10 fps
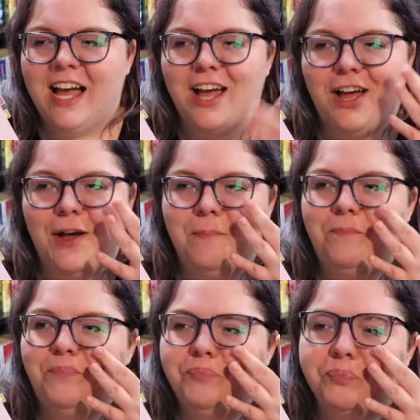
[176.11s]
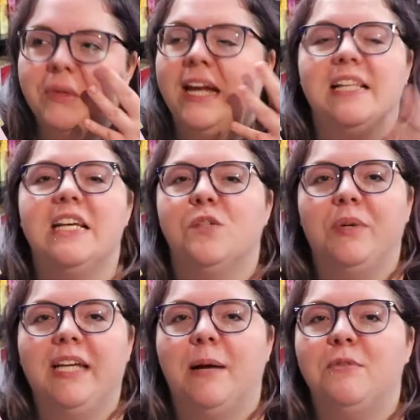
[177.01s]
Um, it, it's
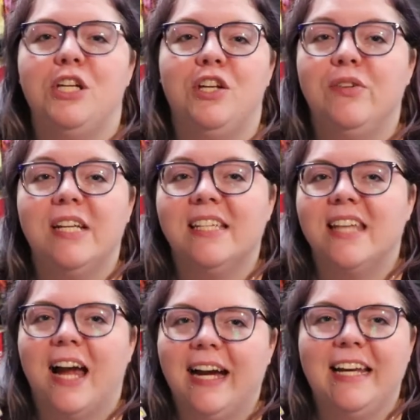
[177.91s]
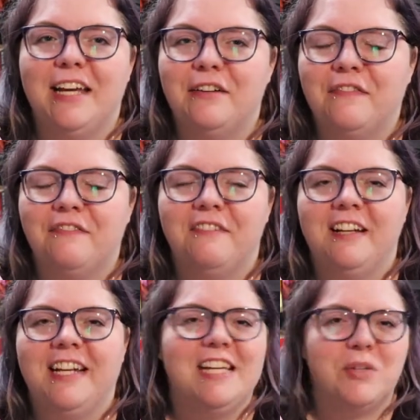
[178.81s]
really up to you to decide if
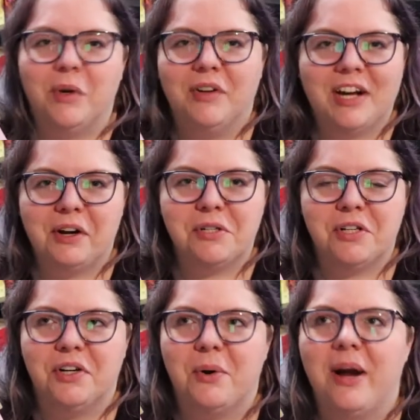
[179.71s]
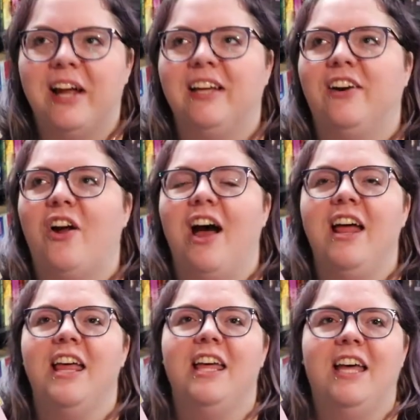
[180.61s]
he's a real character or not. Or not.